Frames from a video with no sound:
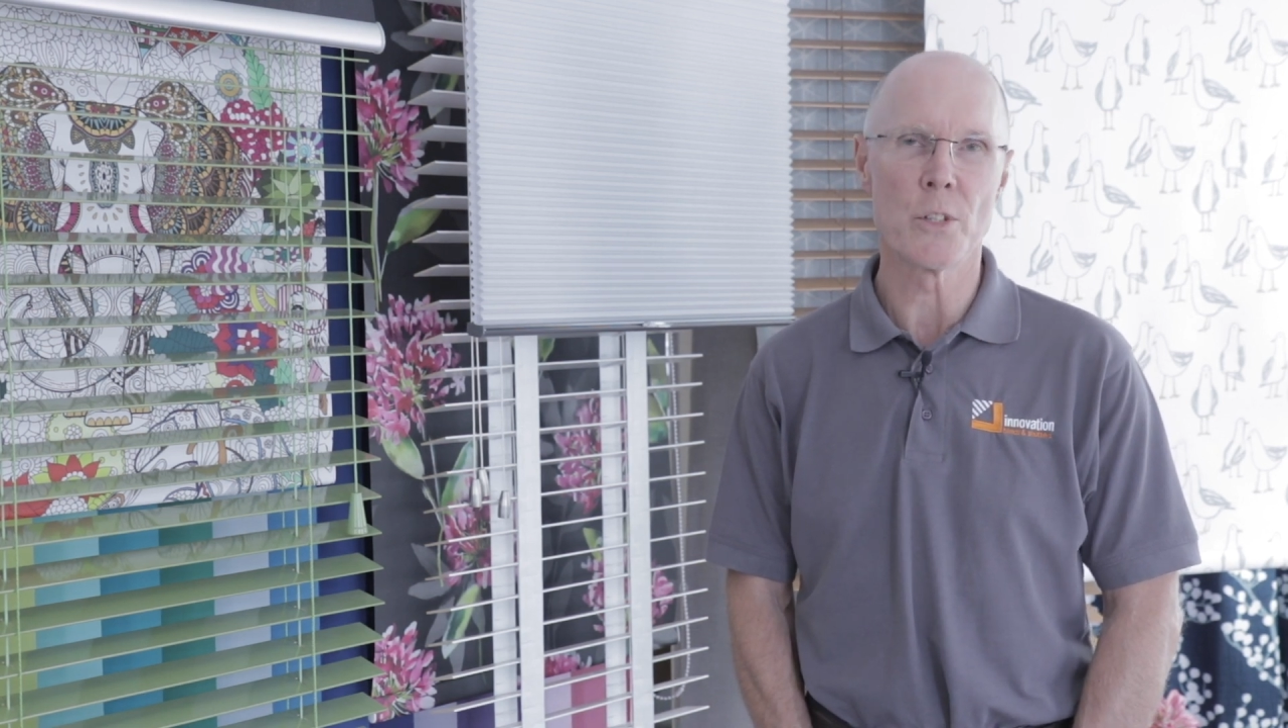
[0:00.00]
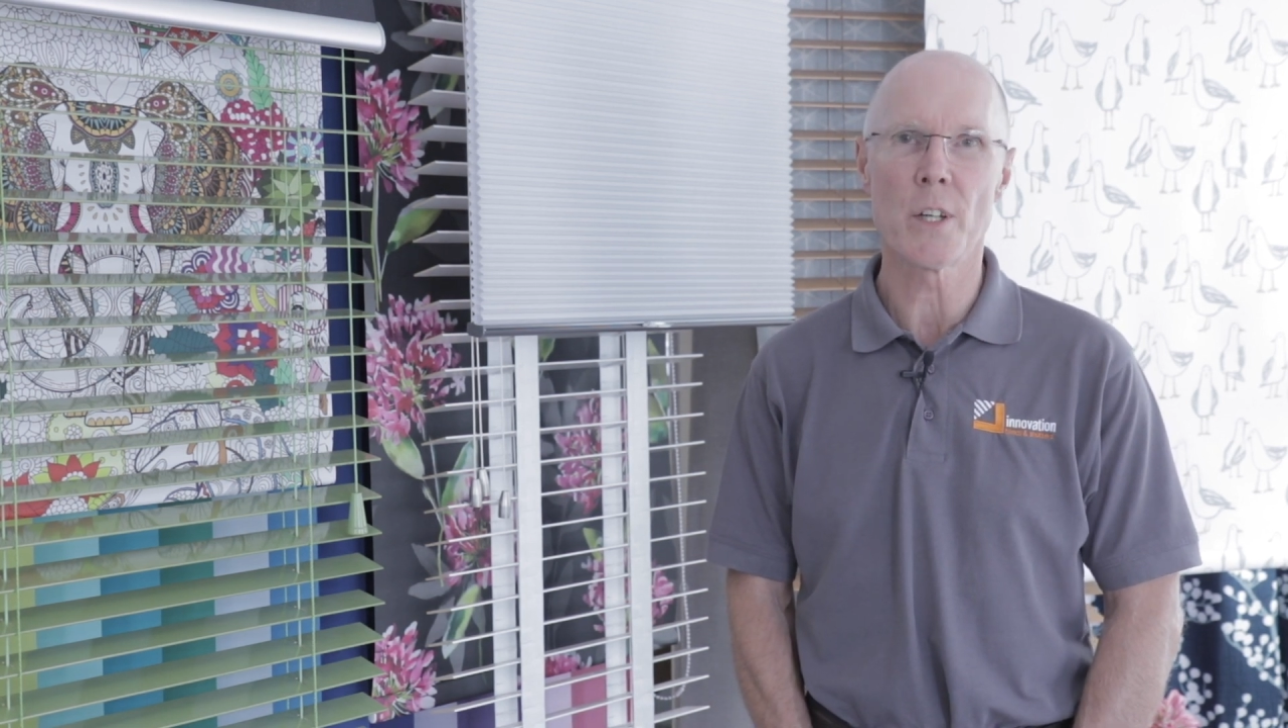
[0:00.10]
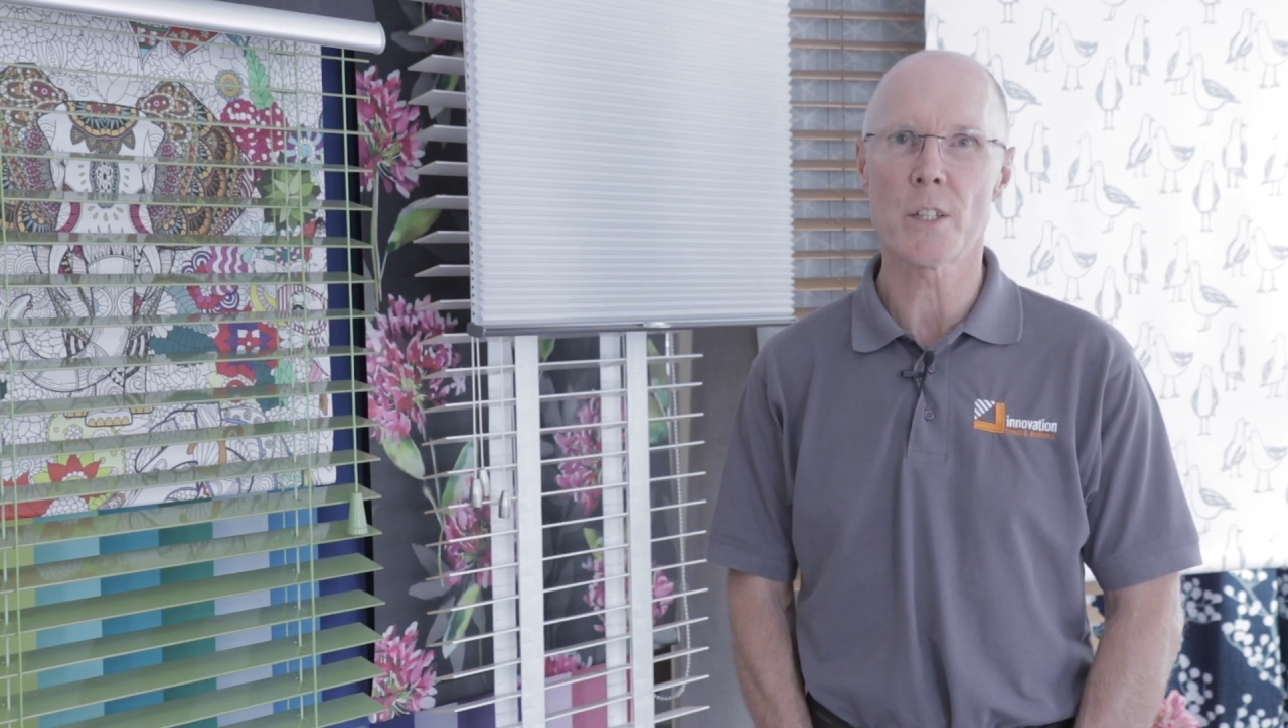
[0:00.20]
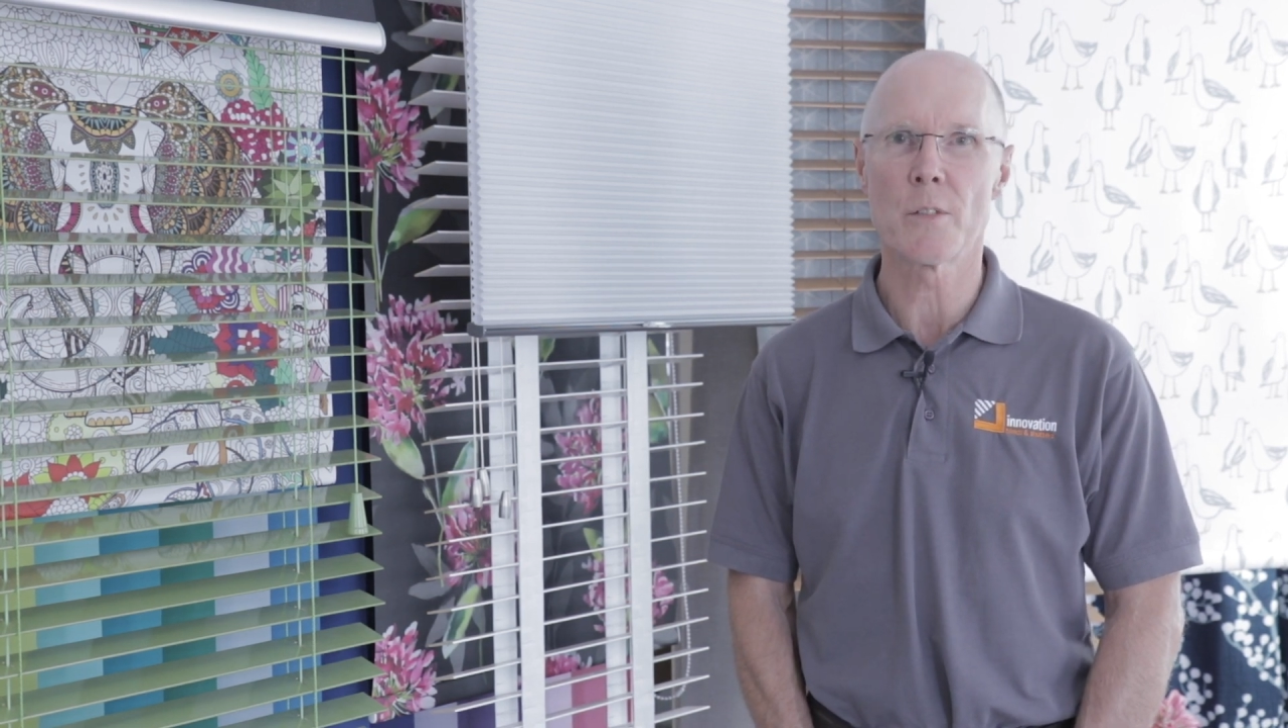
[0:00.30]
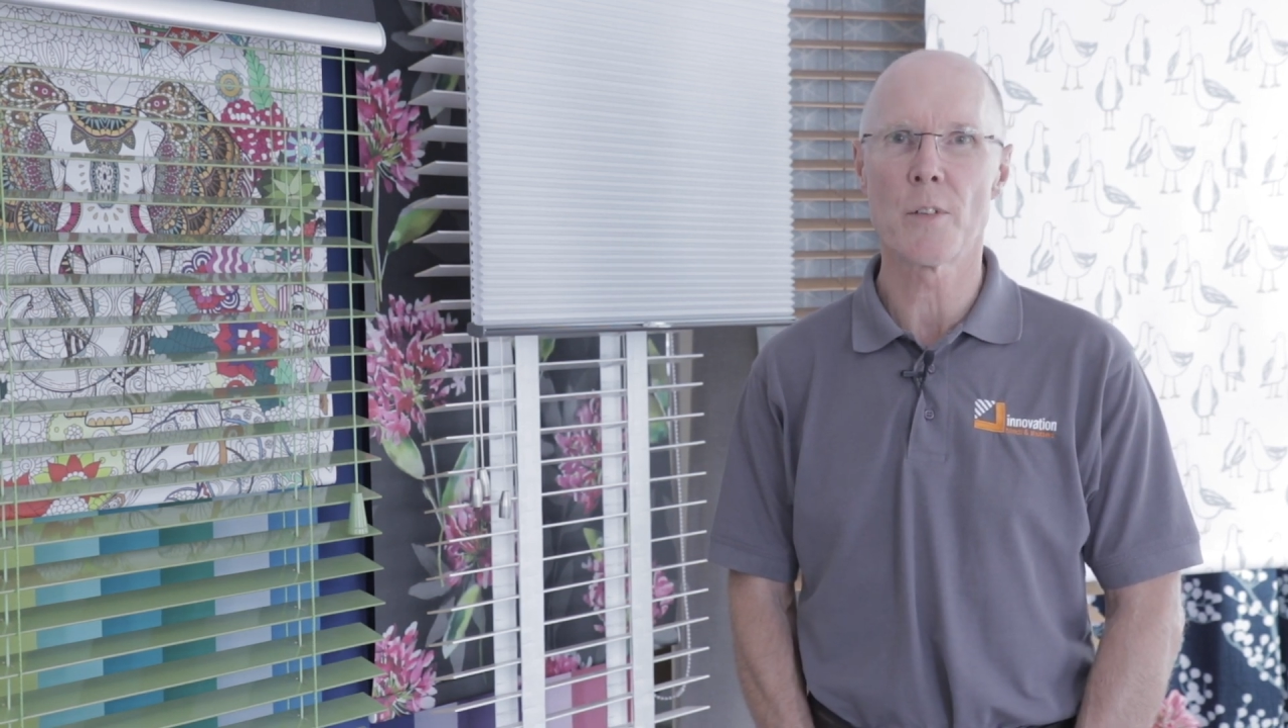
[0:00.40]

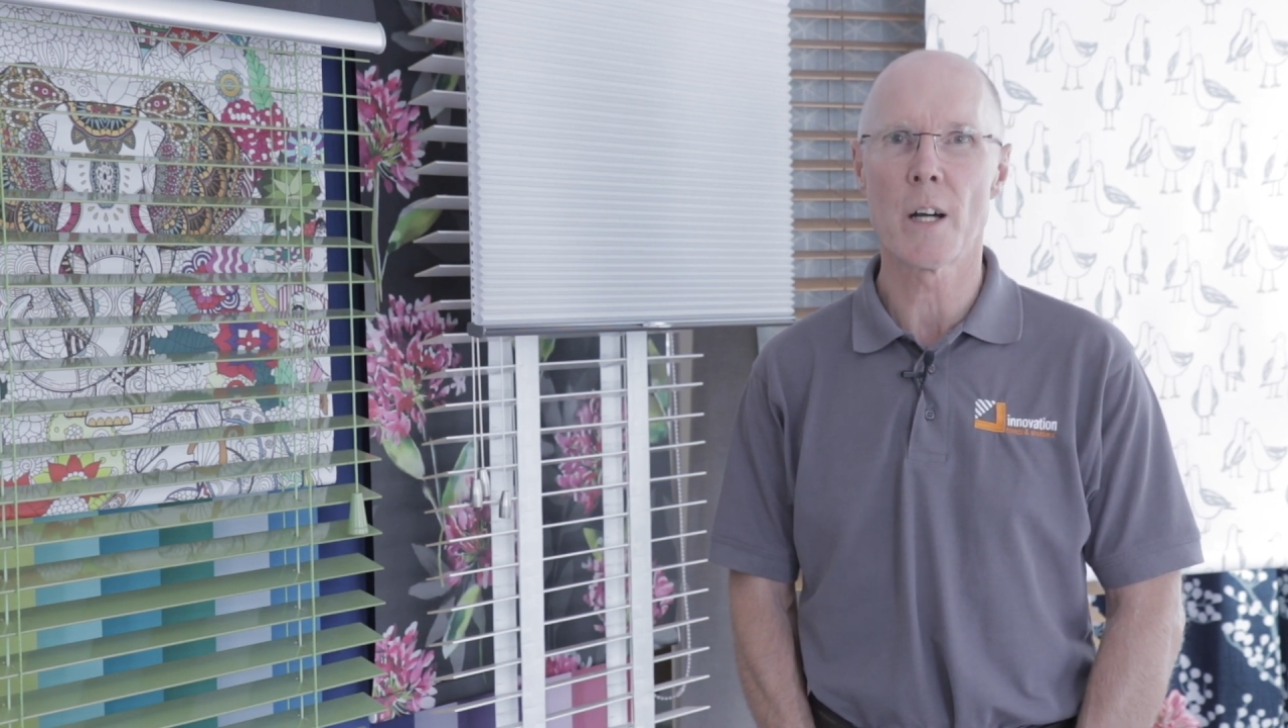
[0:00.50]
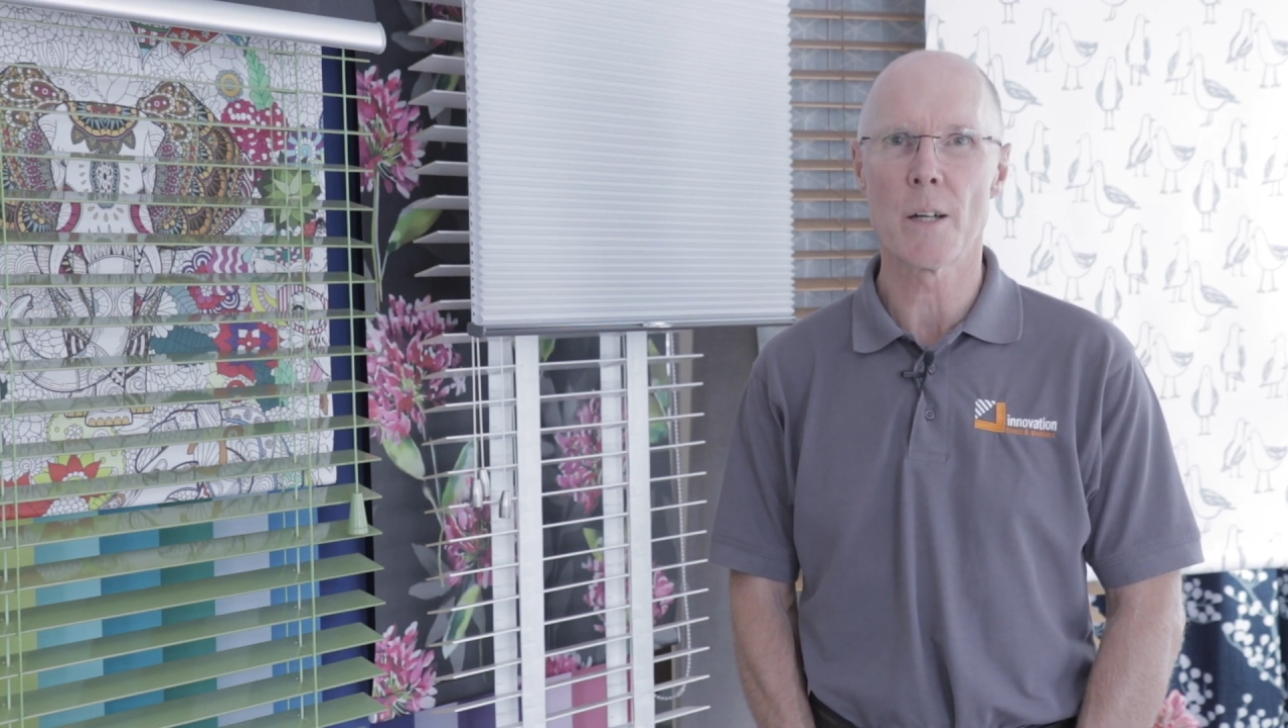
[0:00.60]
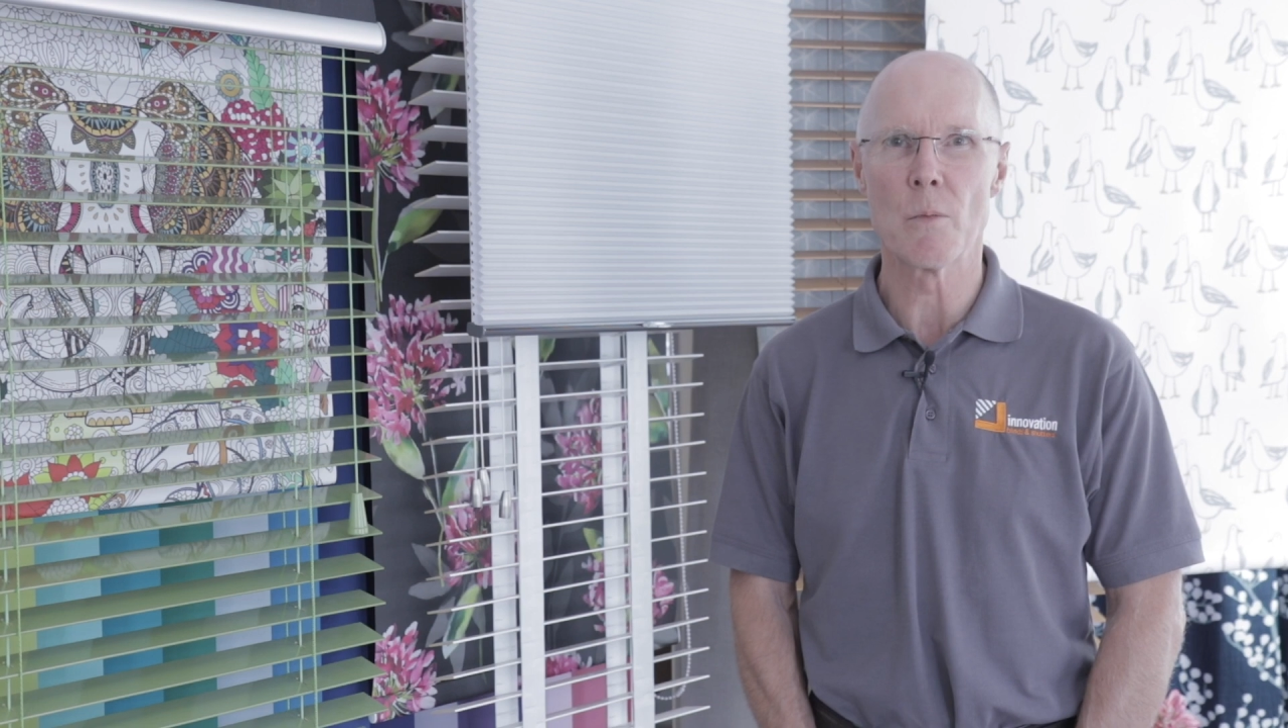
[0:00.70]
justify